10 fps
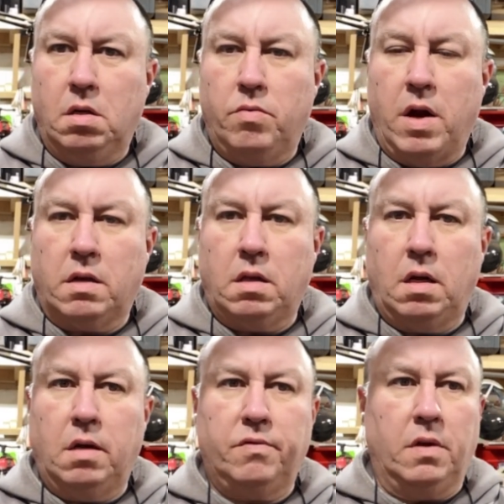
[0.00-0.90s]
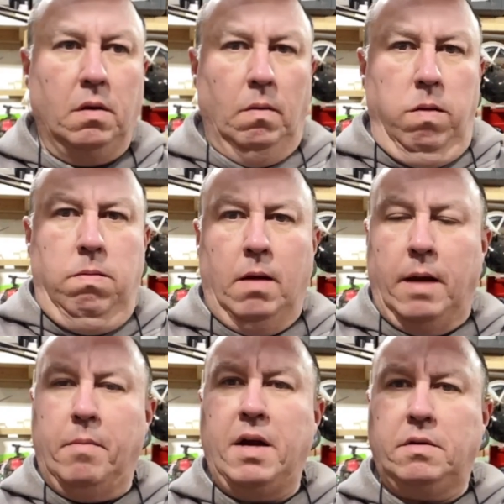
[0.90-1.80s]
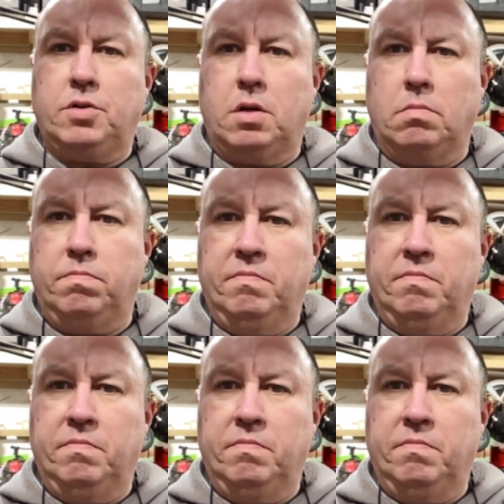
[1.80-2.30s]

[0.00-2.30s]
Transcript: rack that I have. I might try to